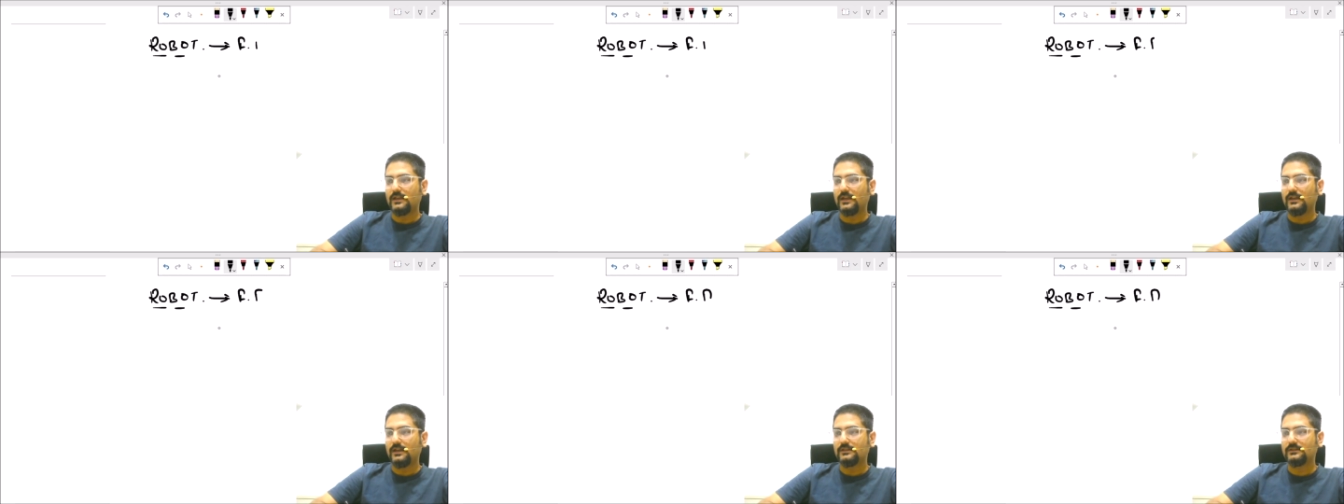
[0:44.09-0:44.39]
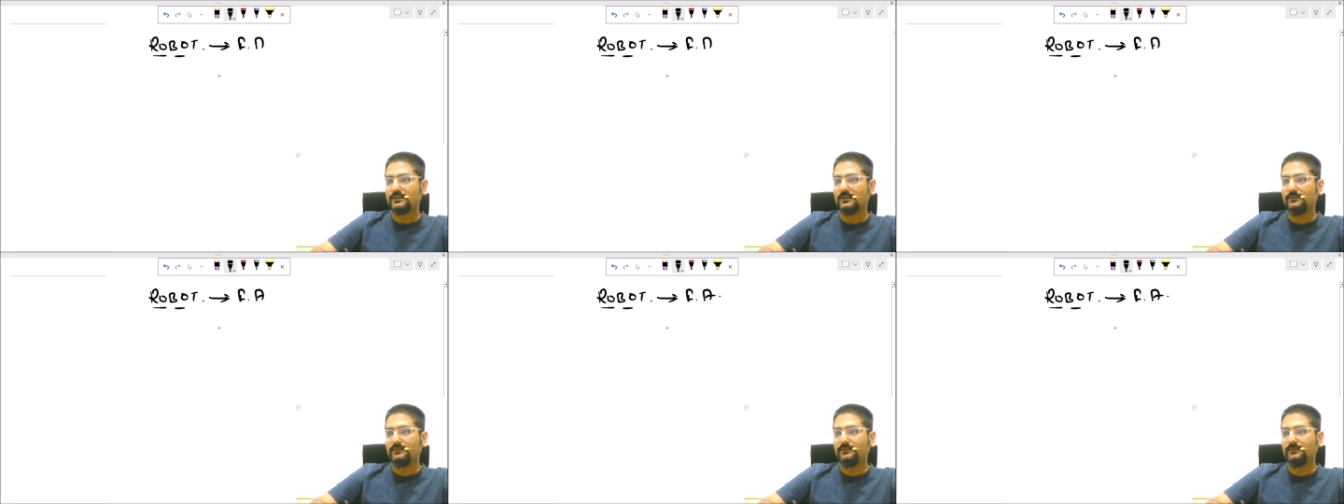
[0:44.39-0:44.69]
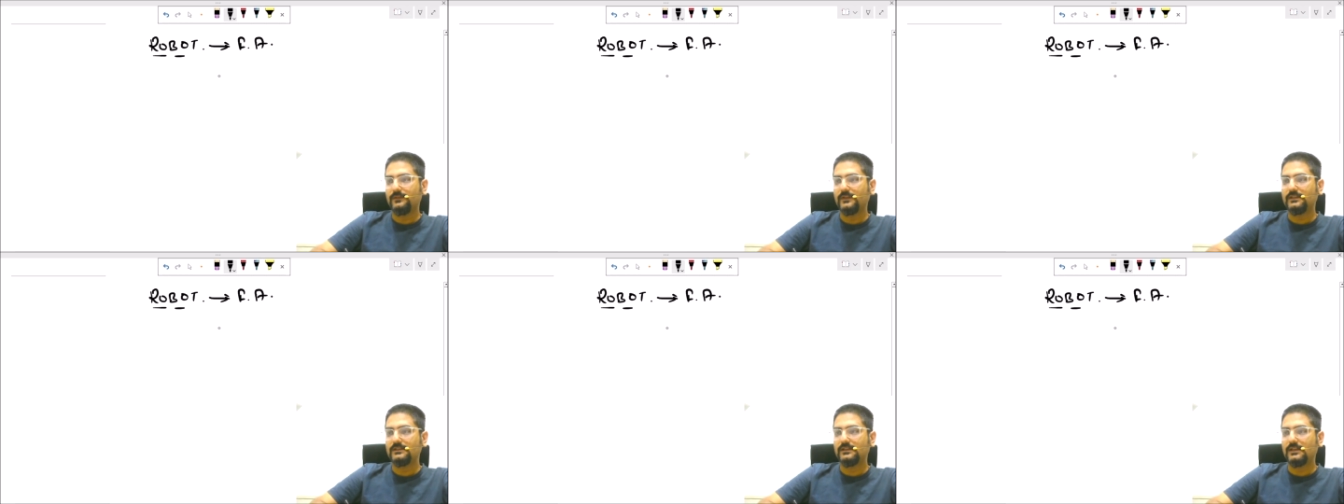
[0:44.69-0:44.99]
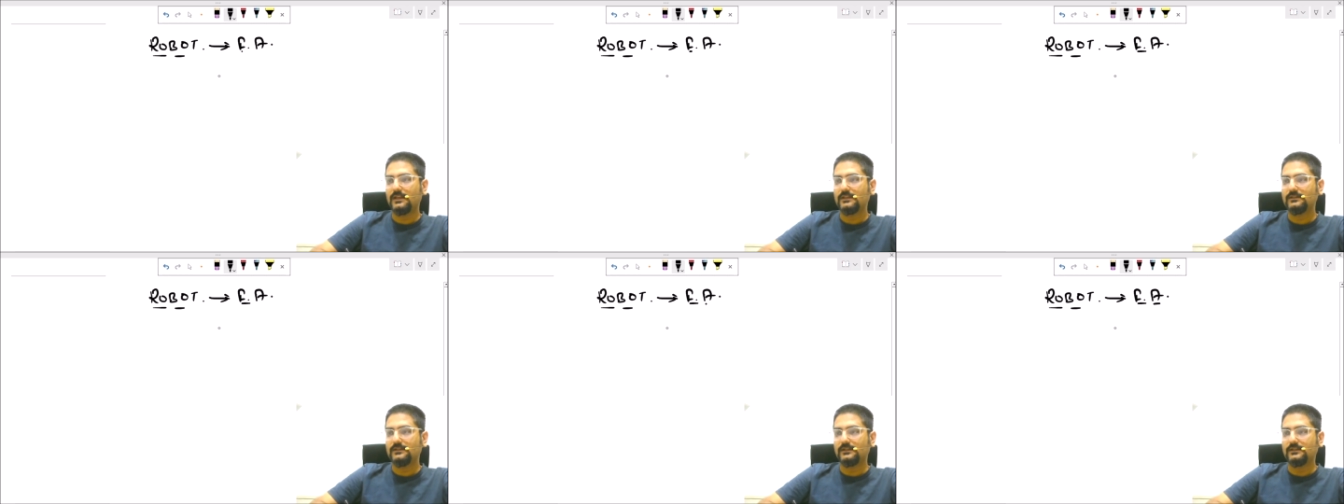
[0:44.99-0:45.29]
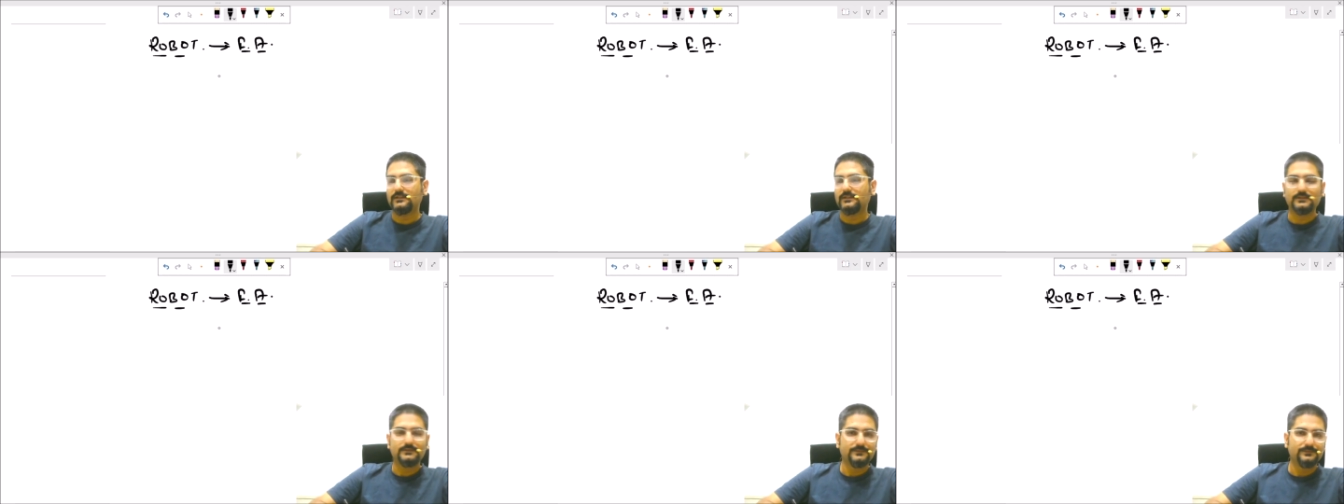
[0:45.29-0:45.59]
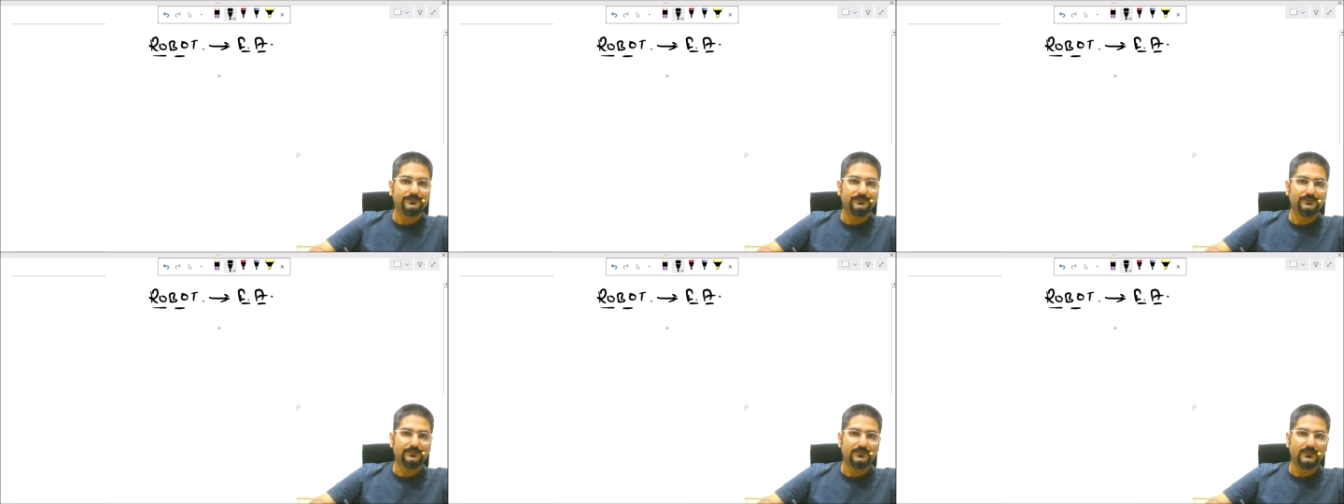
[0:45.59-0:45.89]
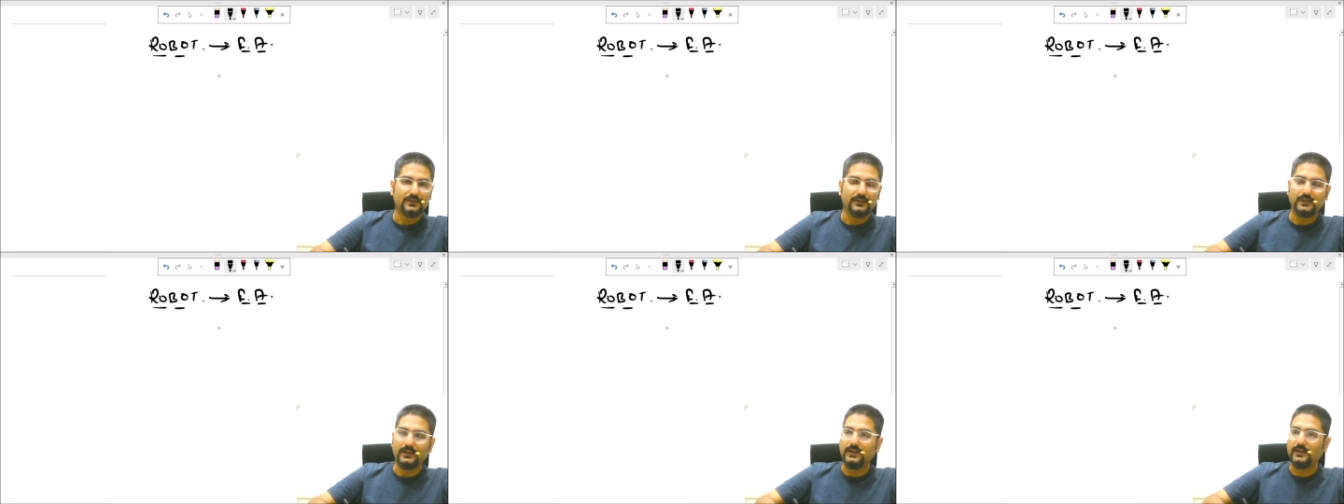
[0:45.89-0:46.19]
as a fixed asset,
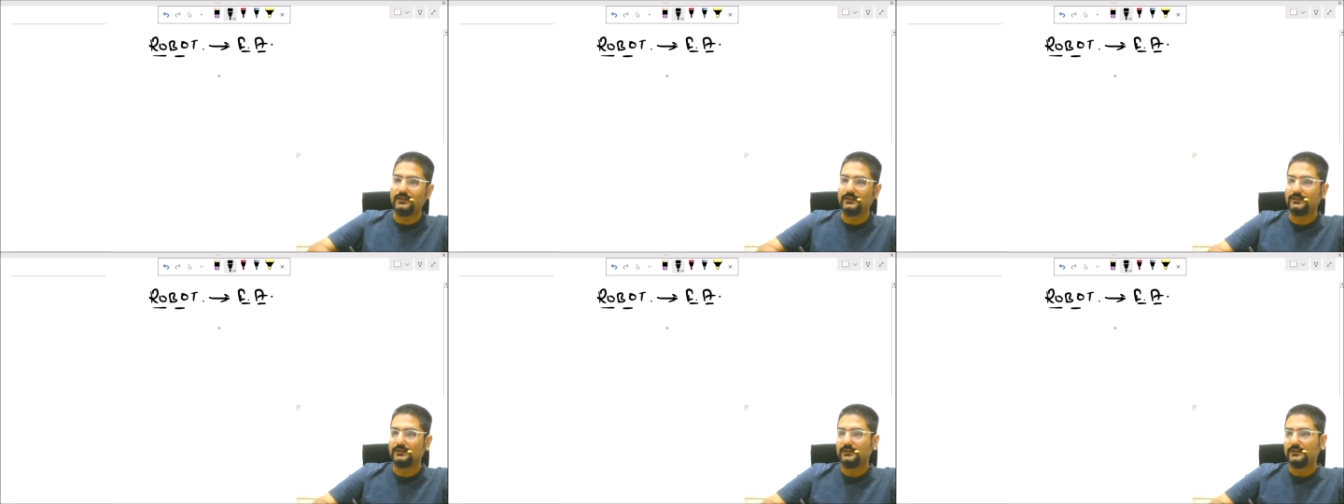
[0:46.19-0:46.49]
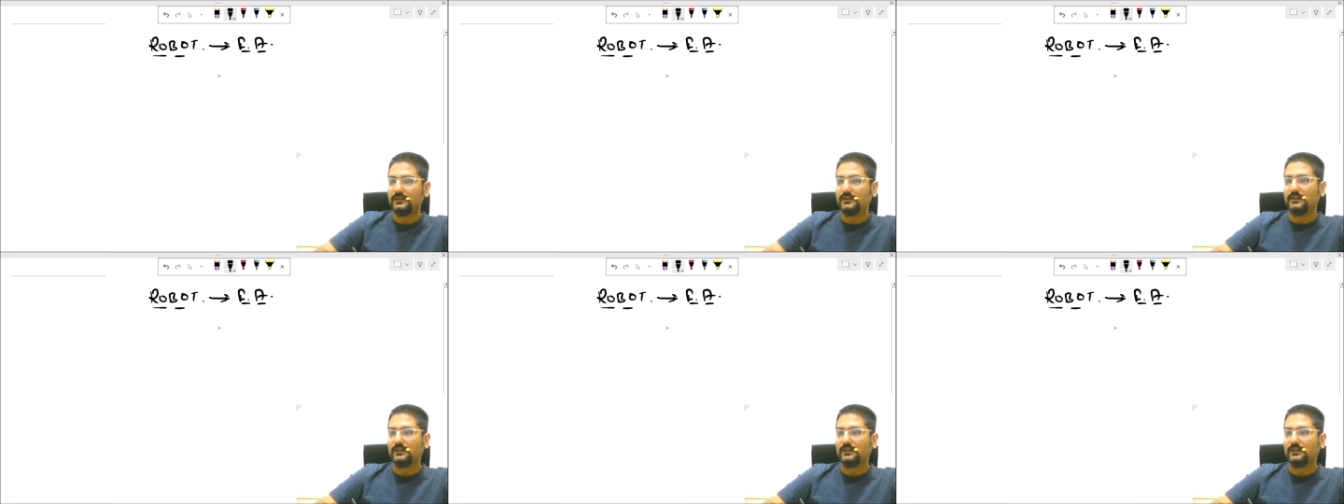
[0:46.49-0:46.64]
right?